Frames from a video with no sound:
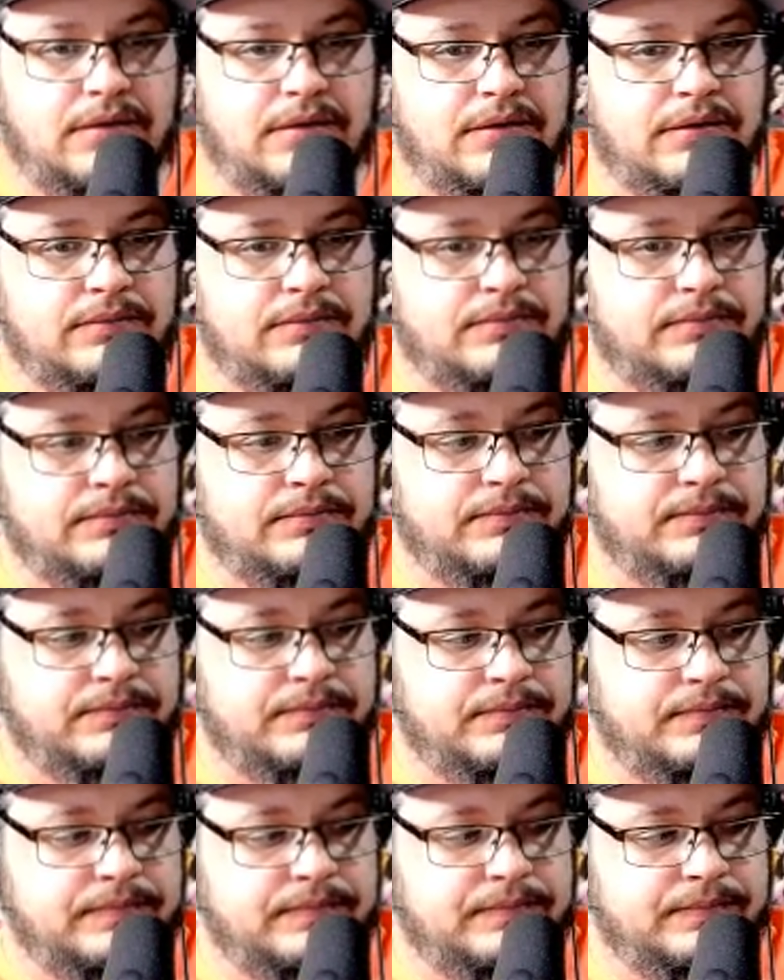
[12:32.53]

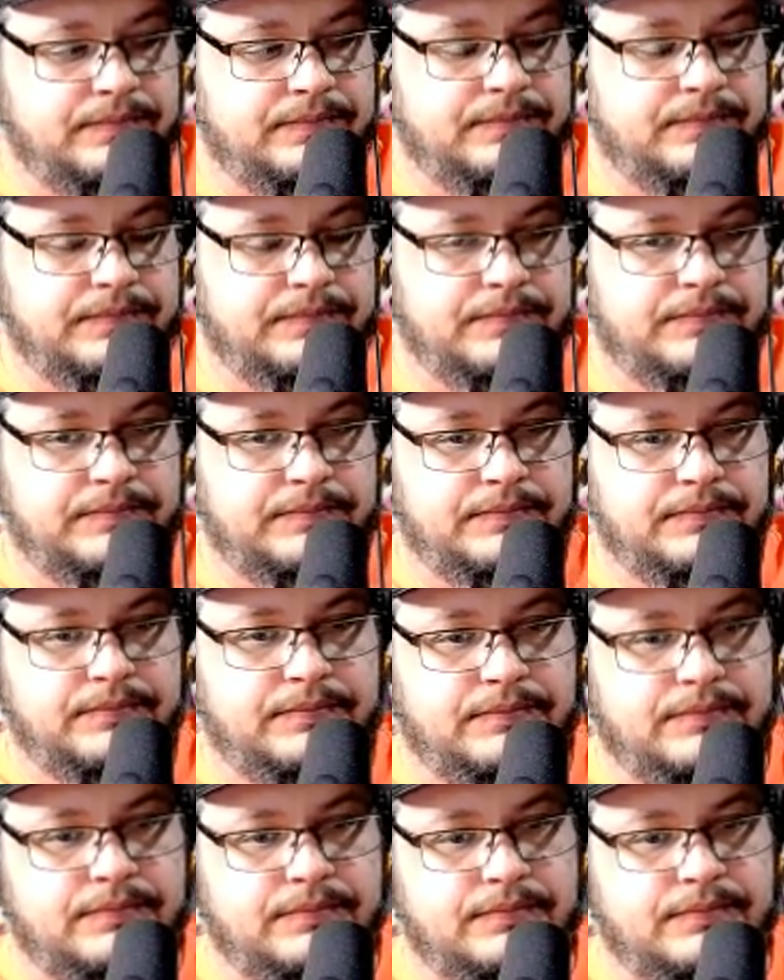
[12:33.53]

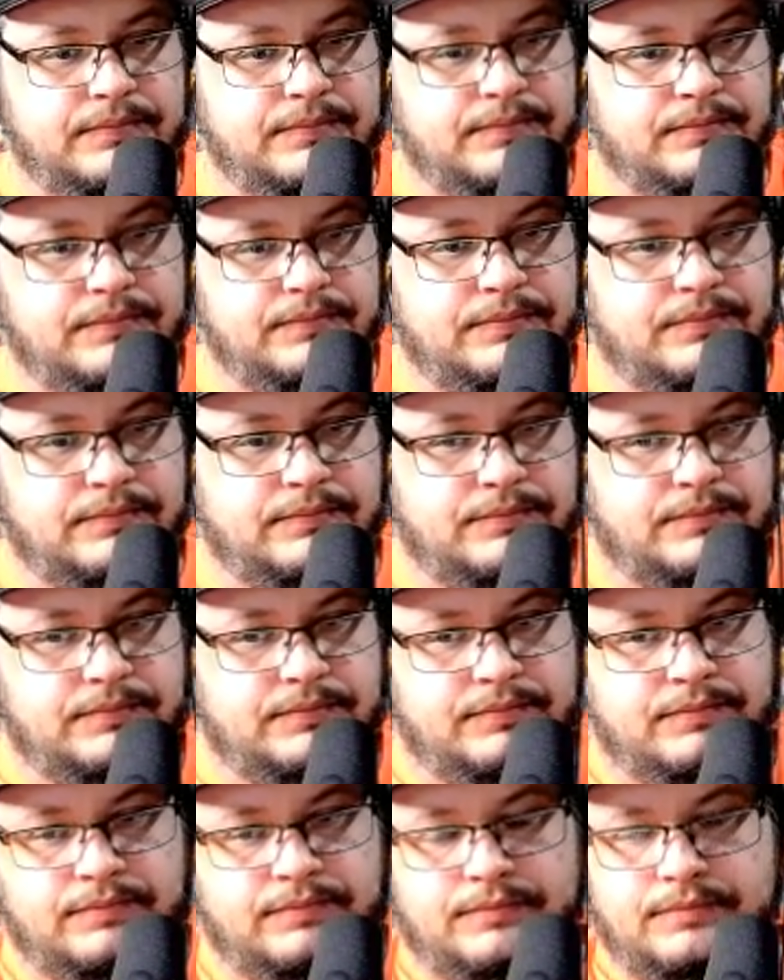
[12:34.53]

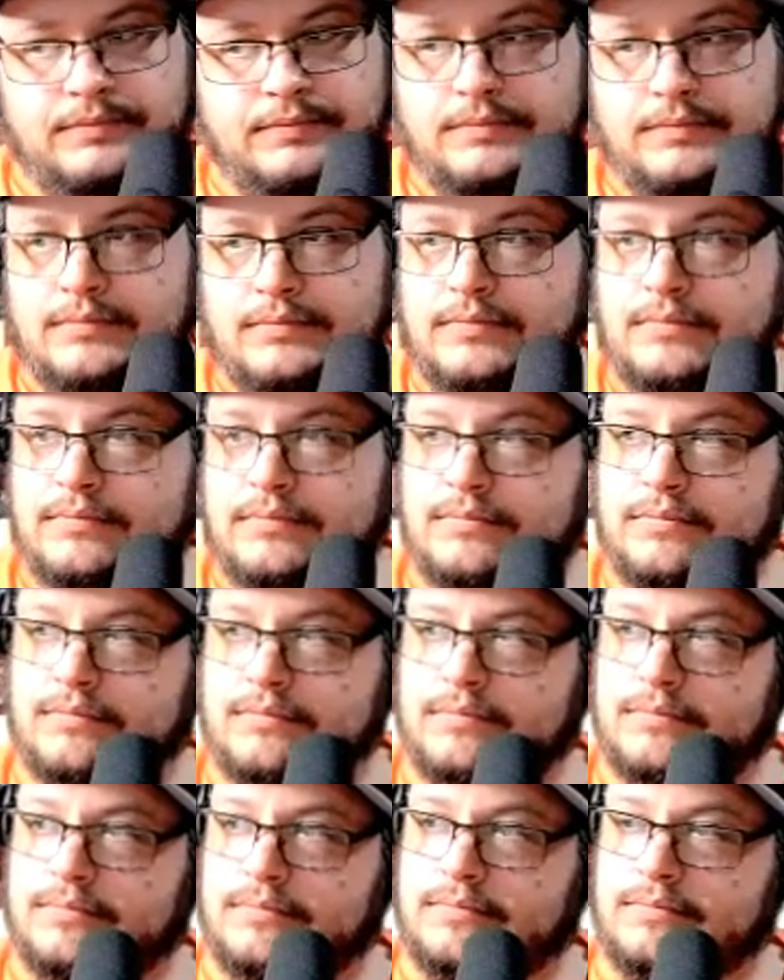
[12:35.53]

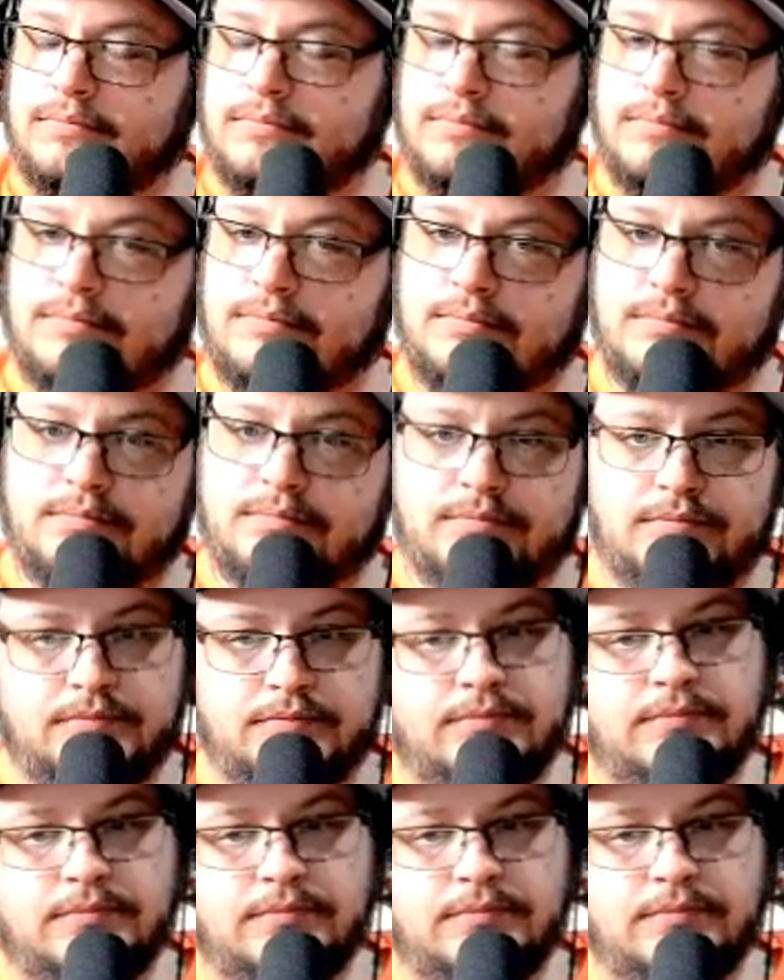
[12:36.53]
[no speech]